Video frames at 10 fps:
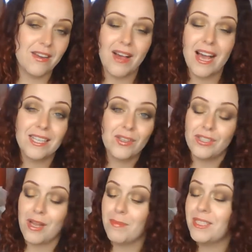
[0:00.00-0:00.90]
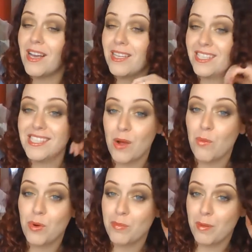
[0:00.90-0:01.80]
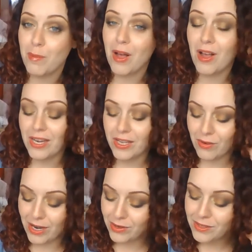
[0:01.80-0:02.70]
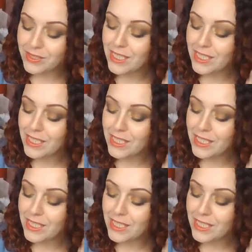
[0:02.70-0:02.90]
And if I hadn't got dermatitis, that would be my holy grail.